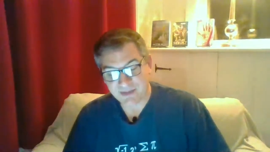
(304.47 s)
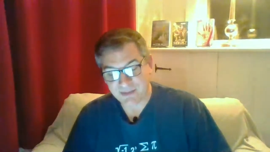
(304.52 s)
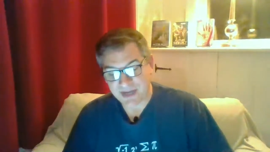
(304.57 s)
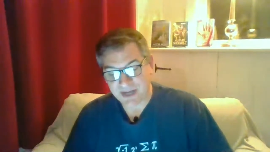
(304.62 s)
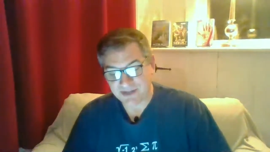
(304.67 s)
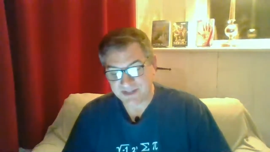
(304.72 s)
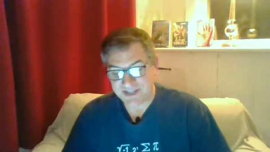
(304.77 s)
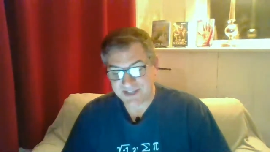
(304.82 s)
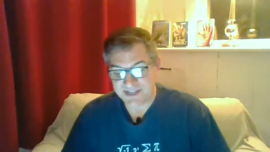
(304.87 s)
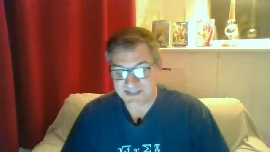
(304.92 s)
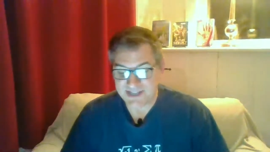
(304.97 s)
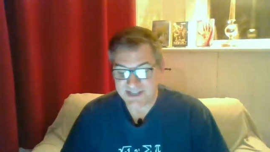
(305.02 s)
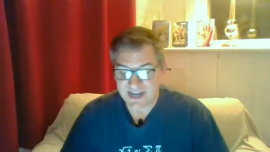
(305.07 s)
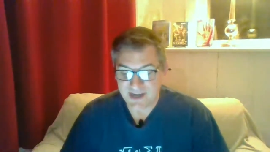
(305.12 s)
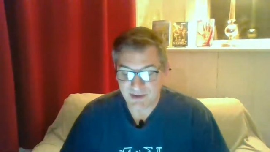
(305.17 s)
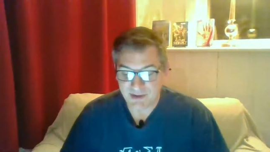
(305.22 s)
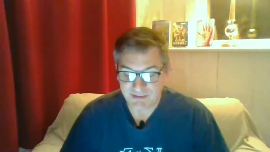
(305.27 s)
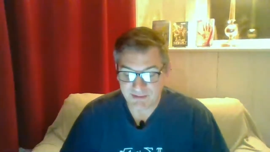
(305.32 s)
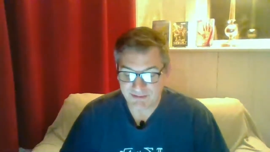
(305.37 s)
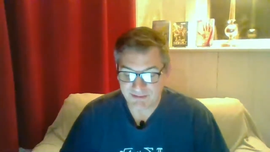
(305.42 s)
about the
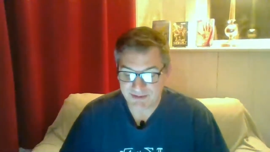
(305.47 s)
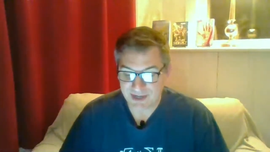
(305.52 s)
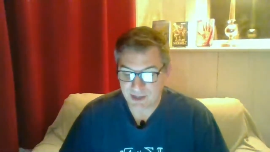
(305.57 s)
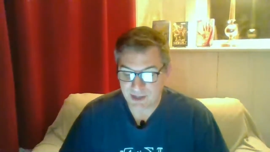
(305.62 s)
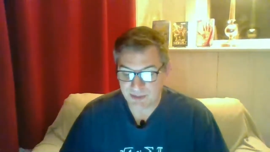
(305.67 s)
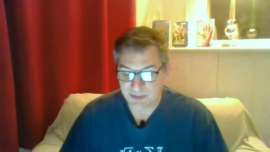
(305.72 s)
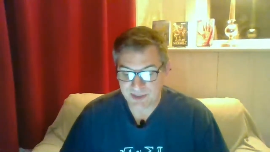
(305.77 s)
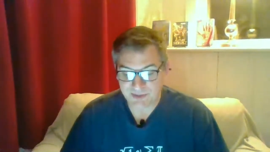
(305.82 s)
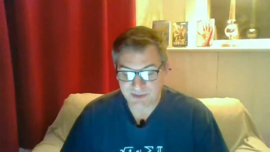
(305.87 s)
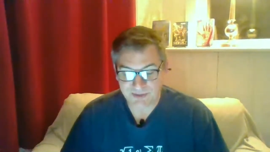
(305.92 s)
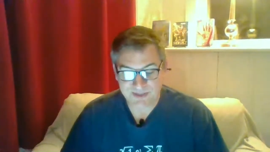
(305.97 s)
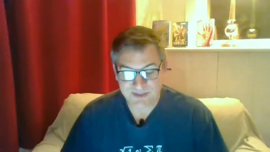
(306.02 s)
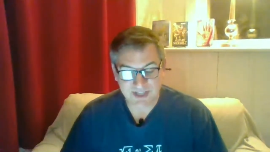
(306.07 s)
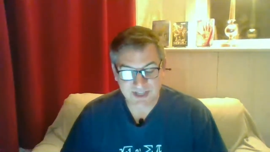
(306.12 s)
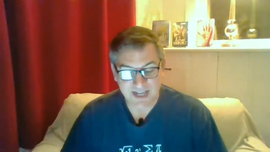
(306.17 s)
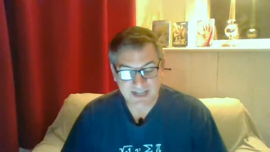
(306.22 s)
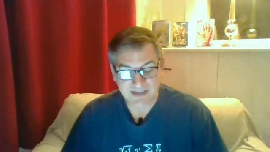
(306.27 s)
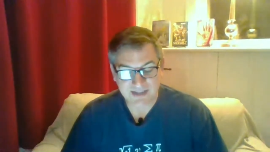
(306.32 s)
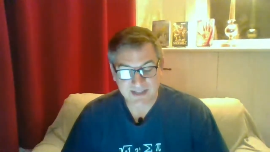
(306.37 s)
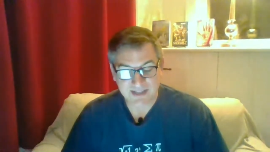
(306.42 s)
entire affair, but it was
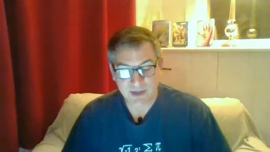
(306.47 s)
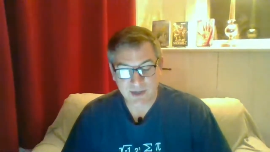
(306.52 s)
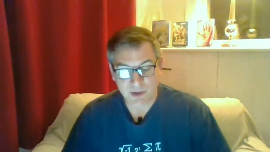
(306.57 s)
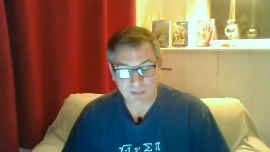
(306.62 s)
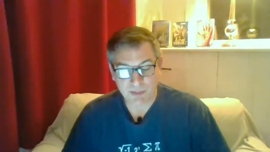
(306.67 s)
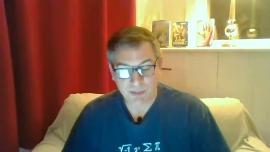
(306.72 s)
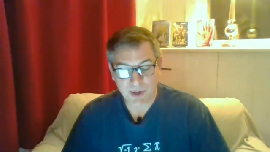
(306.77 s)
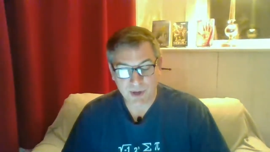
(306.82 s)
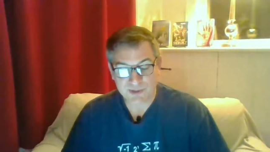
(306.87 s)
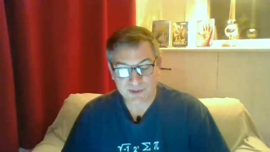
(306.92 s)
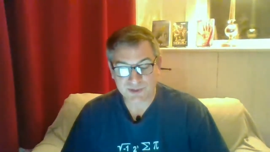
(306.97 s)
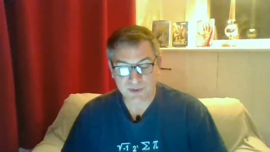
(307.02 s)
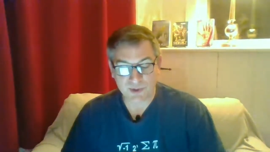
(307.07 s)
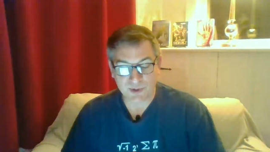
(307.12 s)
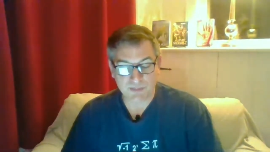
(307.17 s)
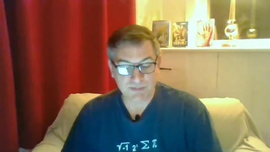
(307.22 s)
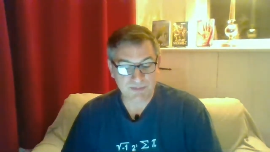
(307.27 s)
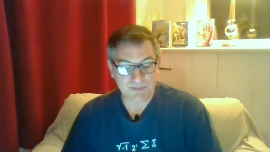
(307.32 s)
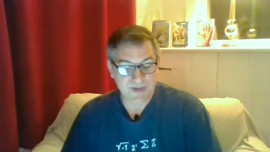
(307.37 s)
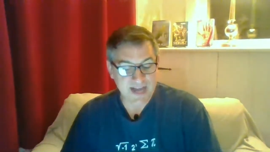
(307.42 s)
likely her
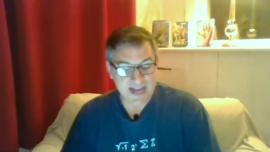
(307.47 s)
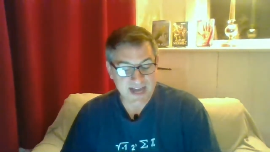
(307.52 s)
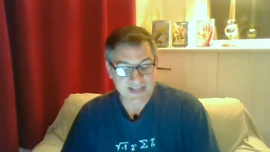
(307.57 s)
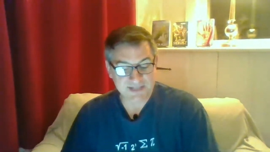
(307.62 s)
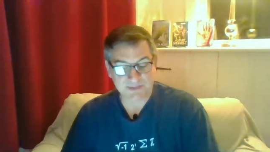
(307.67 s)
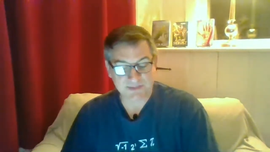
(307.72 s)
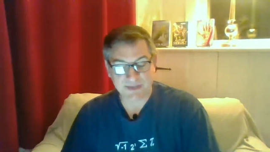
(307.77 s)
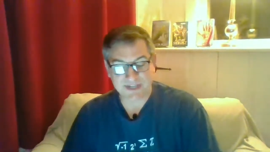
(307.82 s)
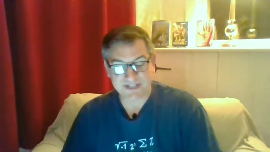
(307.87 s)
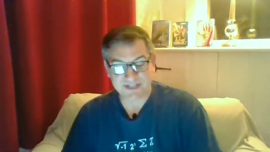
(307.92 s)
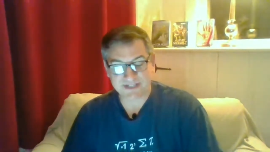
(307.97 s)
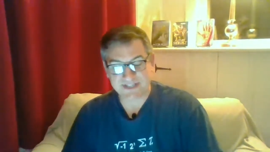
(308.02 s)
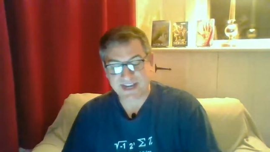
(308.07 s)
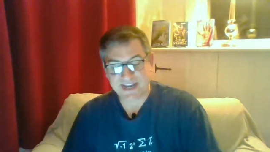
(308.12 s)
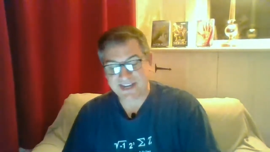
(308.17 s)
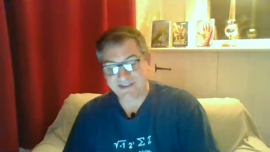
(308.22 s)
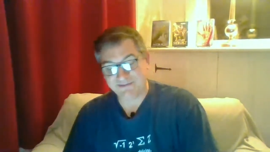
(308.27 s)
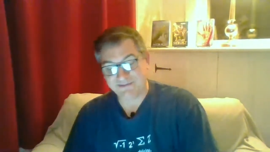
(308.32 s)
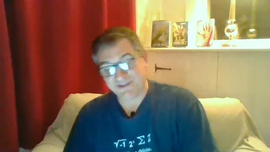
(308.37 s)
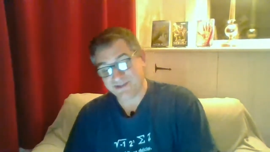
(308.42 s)
post-orgasmic
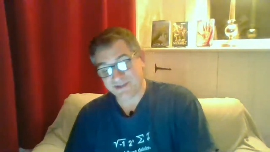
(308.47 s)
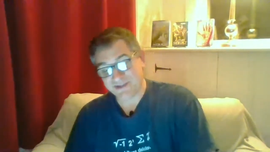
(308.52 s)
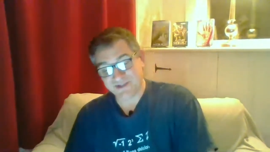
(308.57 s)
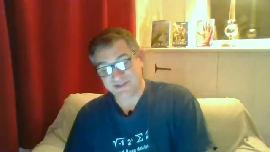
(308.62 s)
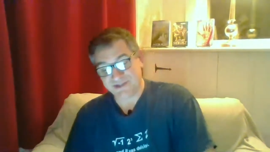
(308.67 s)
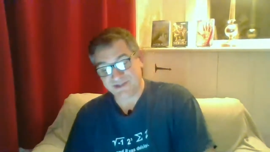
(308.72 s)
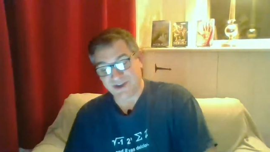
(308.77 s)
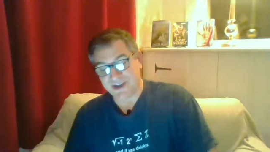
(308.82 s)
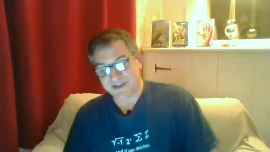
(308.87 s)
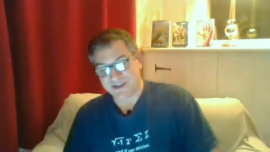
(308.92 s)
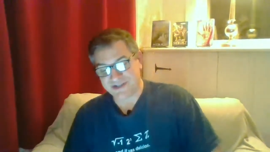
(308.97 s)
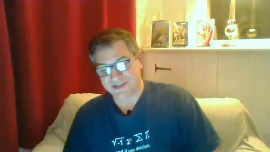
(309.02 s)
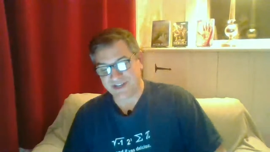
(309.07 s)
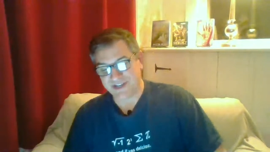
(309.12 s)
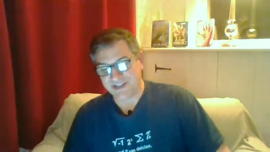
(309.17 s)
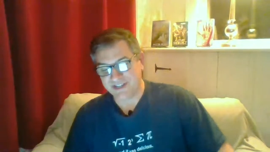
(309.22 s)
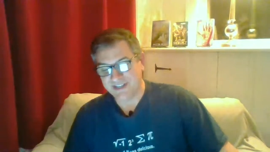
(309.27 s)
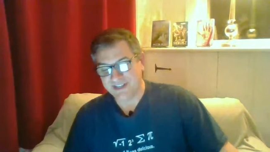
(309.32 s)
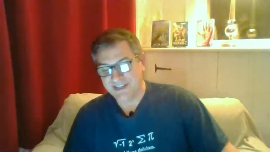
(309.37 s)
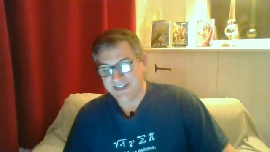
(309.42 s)
state of
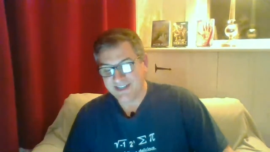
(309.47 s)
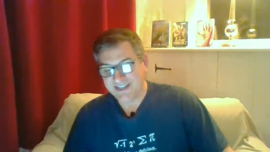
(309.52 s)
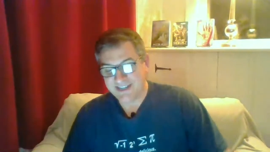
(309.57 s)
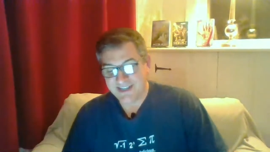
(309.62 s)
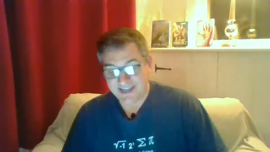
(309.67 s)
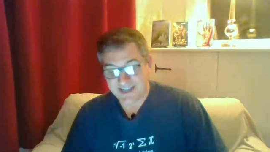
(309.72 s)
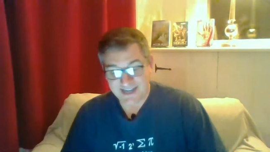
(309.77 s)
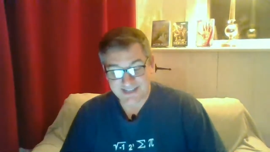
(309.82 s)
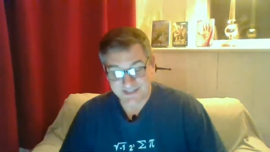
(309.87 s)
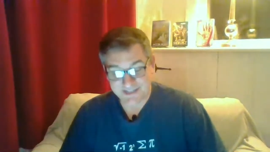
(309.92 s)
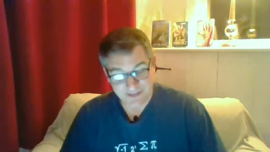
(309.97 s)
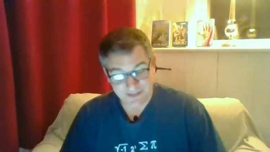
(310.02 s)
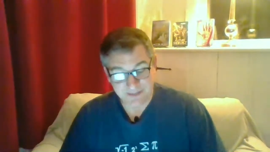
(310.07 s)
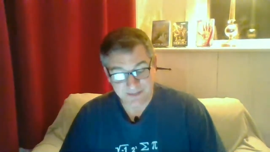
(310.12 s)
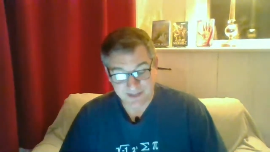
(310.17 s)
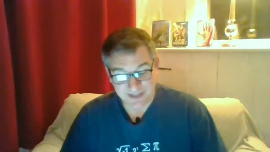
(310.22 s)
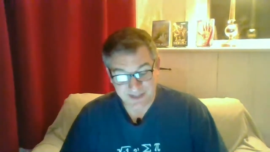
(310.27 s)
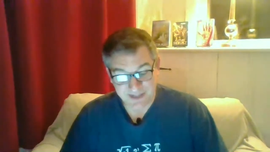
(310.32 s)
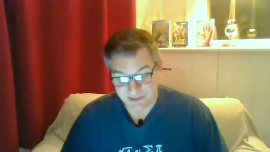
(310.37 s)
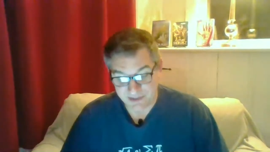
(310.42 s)
exhaustion had
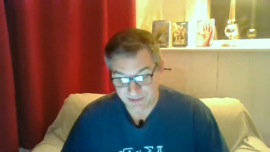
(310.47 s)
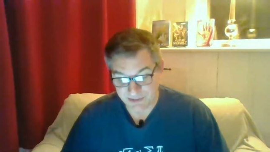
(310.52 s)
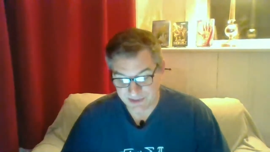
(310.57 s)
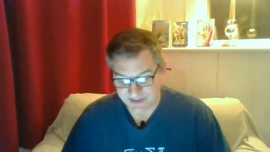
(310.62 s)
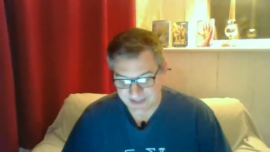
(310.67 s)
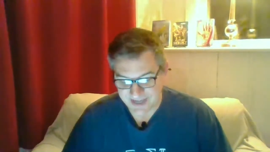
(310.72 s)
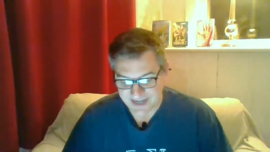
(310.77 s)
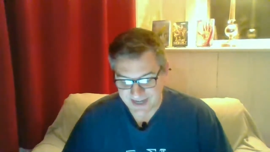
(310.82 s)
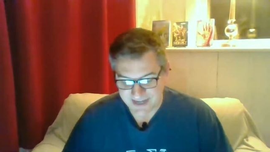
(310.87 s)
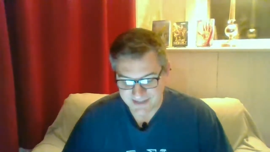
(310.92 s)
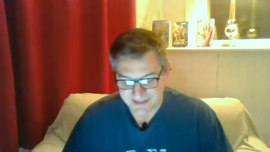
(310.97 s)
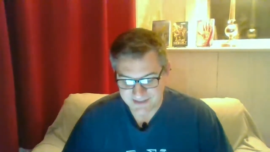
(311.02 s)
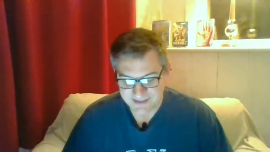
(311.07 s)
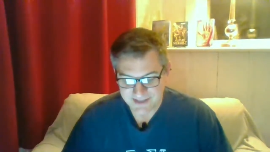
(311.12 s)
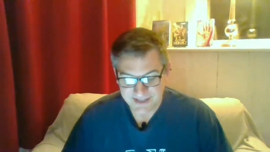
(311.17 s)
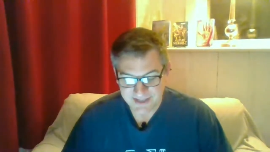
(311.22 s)
something to do with that.